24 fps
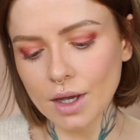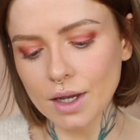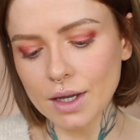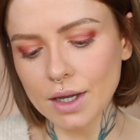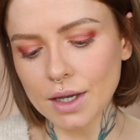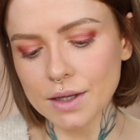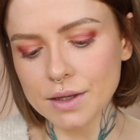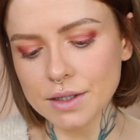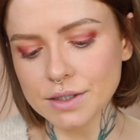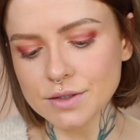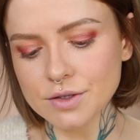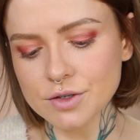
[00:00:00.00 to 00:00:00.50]

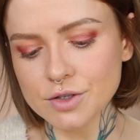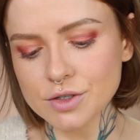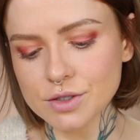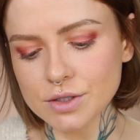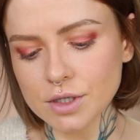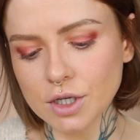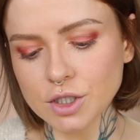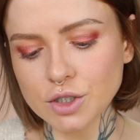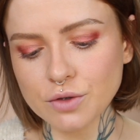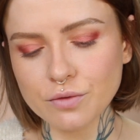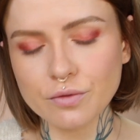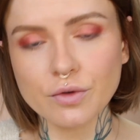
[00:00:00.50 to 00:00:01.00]
Again, these are
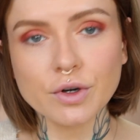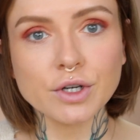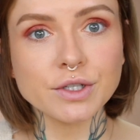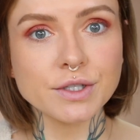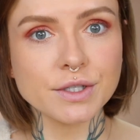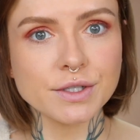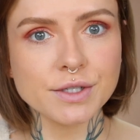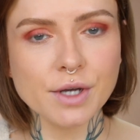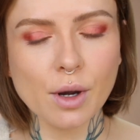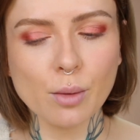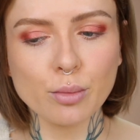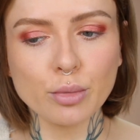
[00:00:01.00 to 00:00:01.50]
such
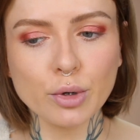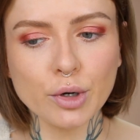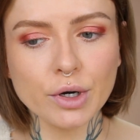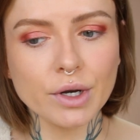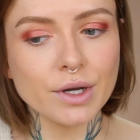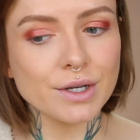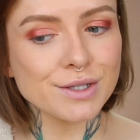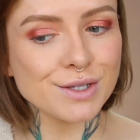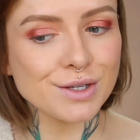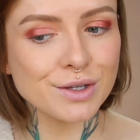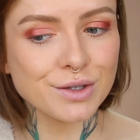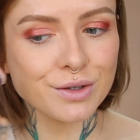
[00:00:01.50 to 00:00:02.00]
versatile
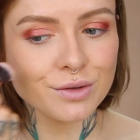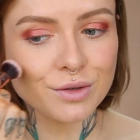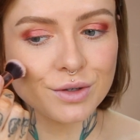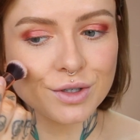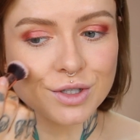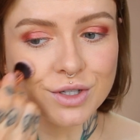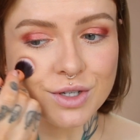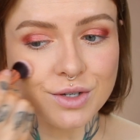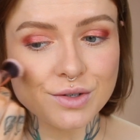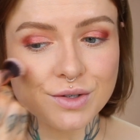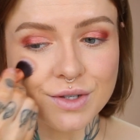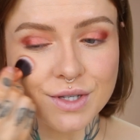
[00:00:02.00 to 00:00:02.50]
products that you
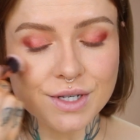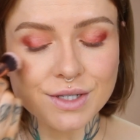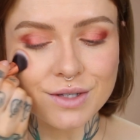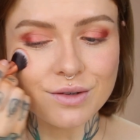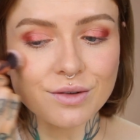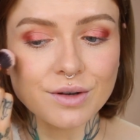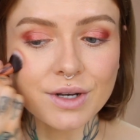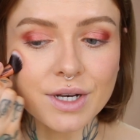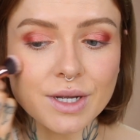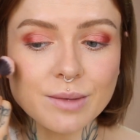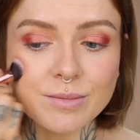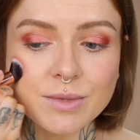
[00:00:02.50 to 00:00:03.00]
could use this
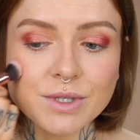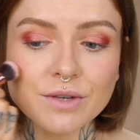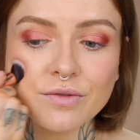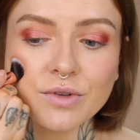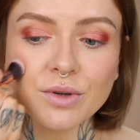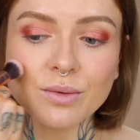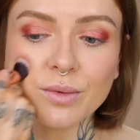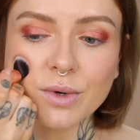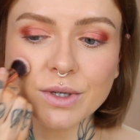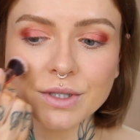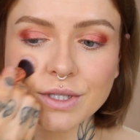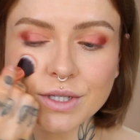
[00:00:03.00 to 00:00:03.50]
on lips if
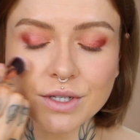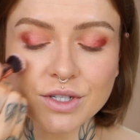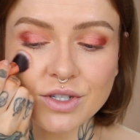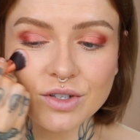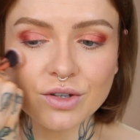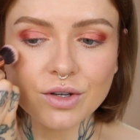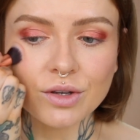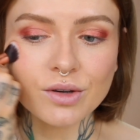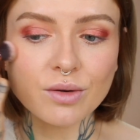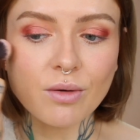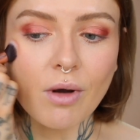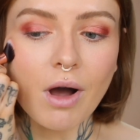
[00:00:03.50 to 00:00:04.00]
you wanted
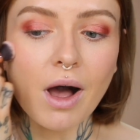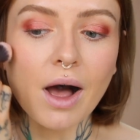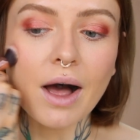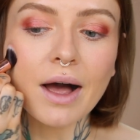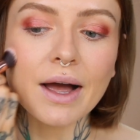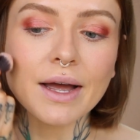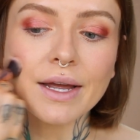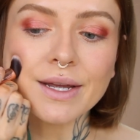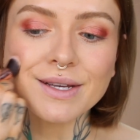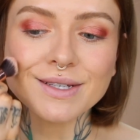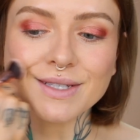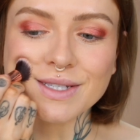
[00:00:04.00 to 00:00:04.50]
to,
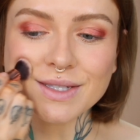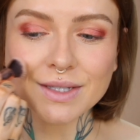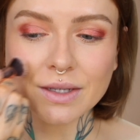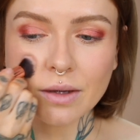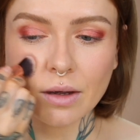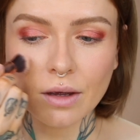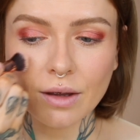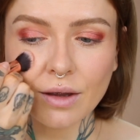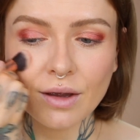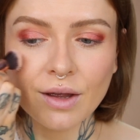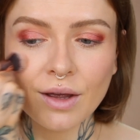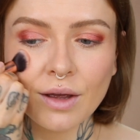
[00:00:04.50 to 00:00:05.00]
eyes.
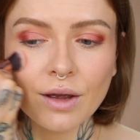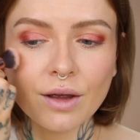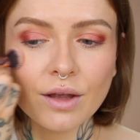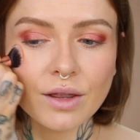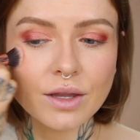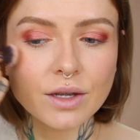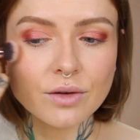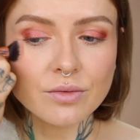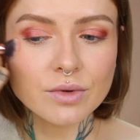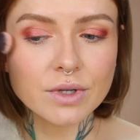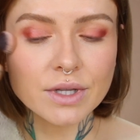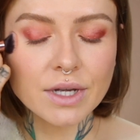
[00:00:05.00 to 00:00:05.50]

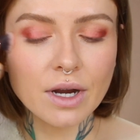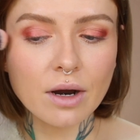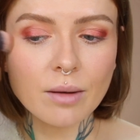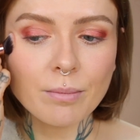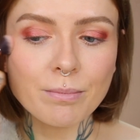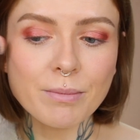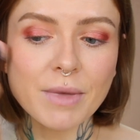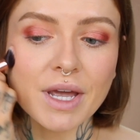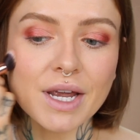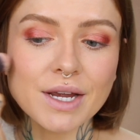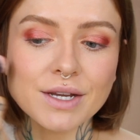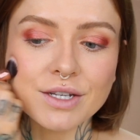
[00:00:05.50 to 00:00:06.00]
They really are
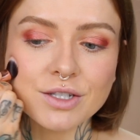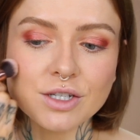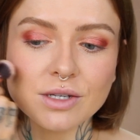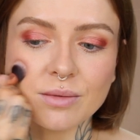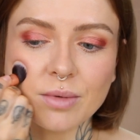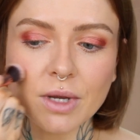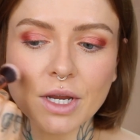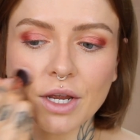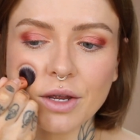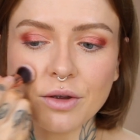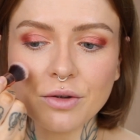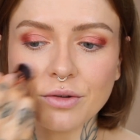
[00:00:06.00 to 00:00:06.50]
made to
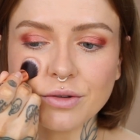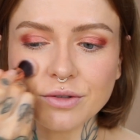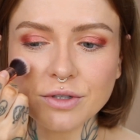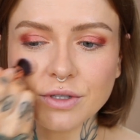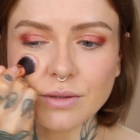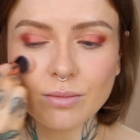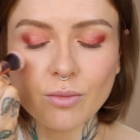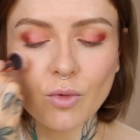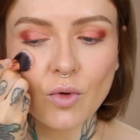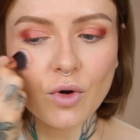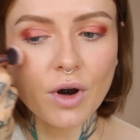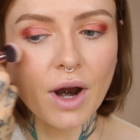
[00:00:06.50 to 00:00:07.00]
be
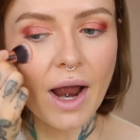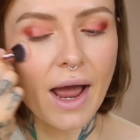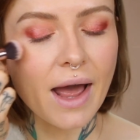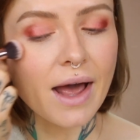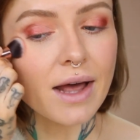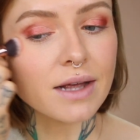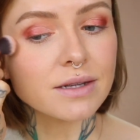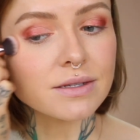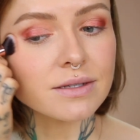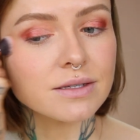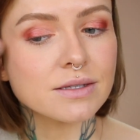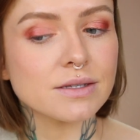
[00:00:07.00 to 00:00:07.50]
used more
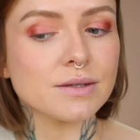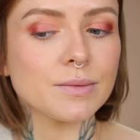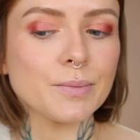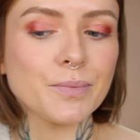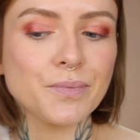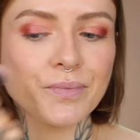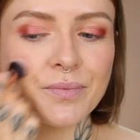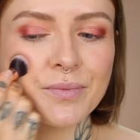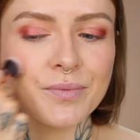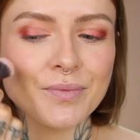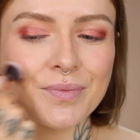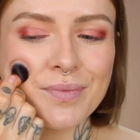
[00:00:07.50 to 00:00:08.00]
as,
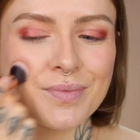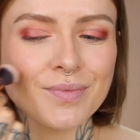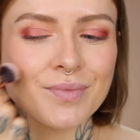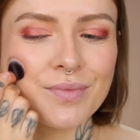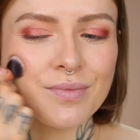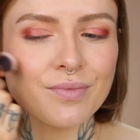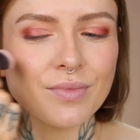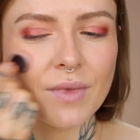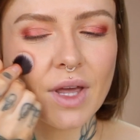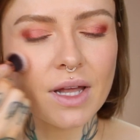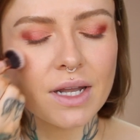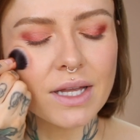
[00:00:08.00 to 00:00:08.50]

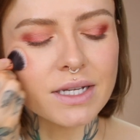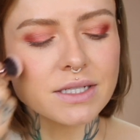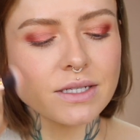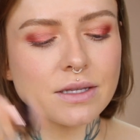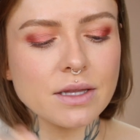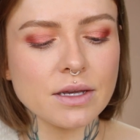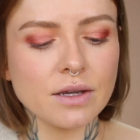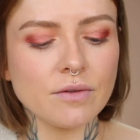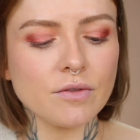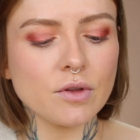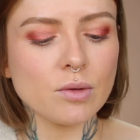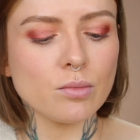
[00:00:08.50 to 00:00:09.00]
I like to
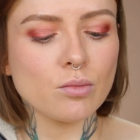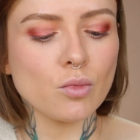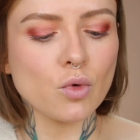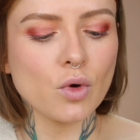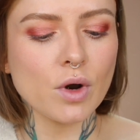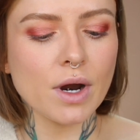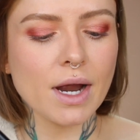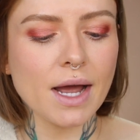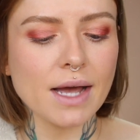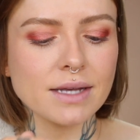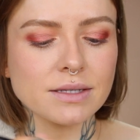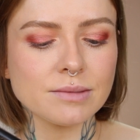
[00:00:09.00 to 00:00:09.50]
think of them
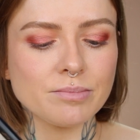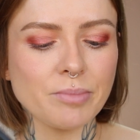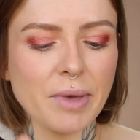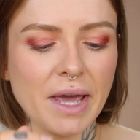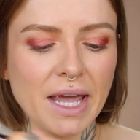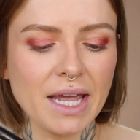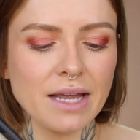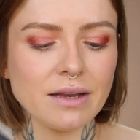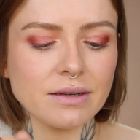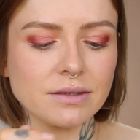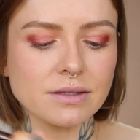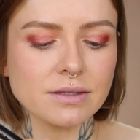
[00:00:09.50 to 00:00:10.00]
more as
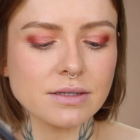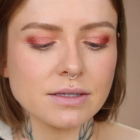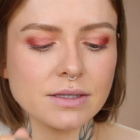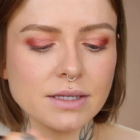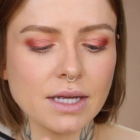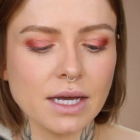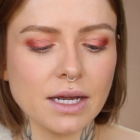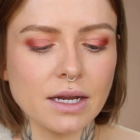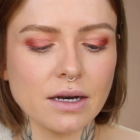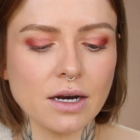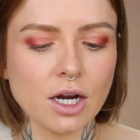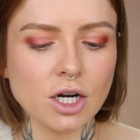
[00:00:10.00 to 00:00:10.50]
paints
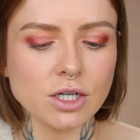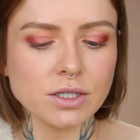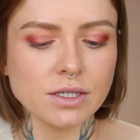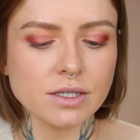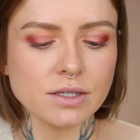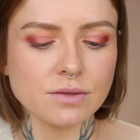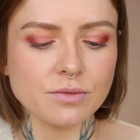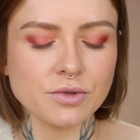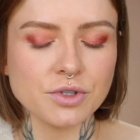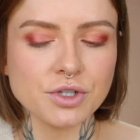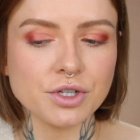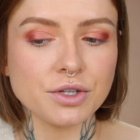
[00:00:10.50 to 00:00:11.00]
like an
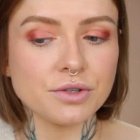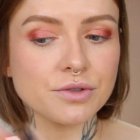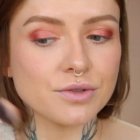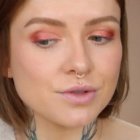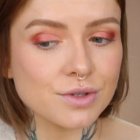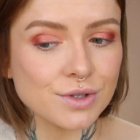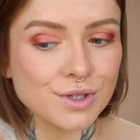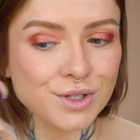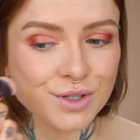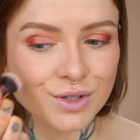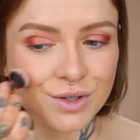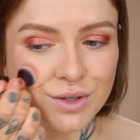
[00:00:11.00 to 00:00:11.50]
artist would
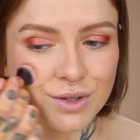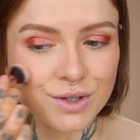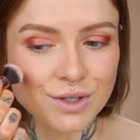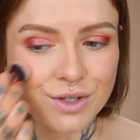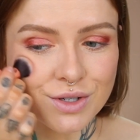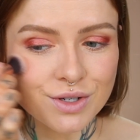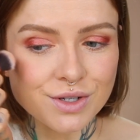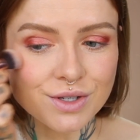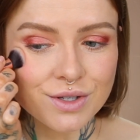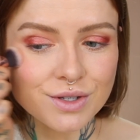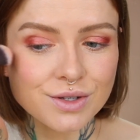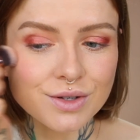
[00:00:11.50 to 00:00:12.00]
use, because you can
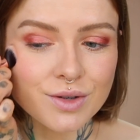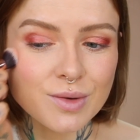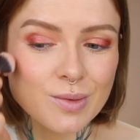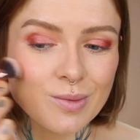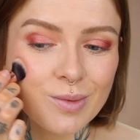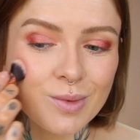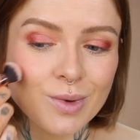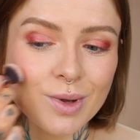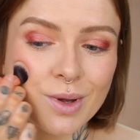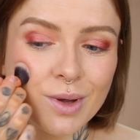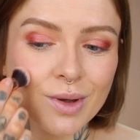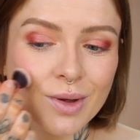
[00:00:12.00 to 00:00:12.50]
just
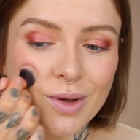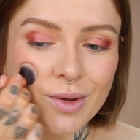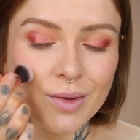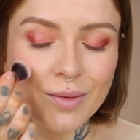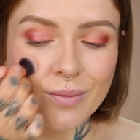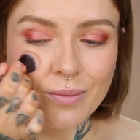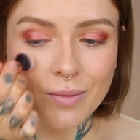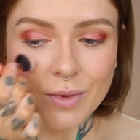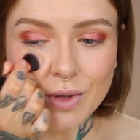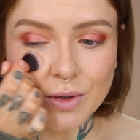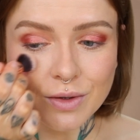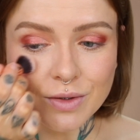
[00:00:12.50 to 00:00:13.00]

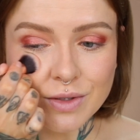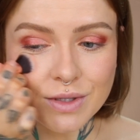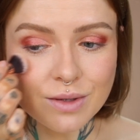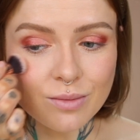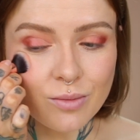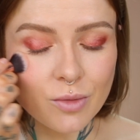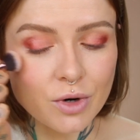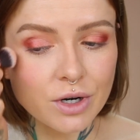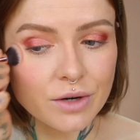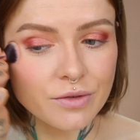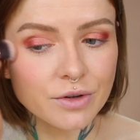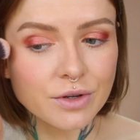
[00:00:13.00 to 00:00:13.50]
use
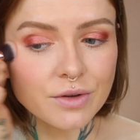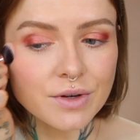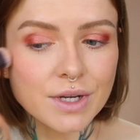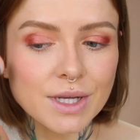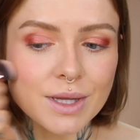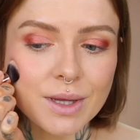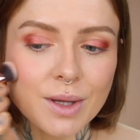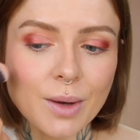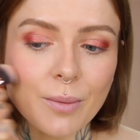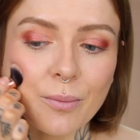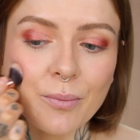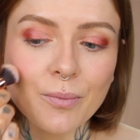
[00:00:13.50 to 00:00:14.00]
them wherever you
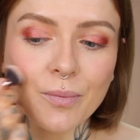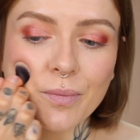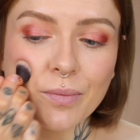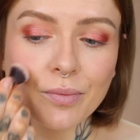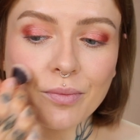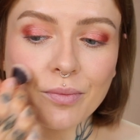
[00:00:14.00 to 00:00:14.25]
need them.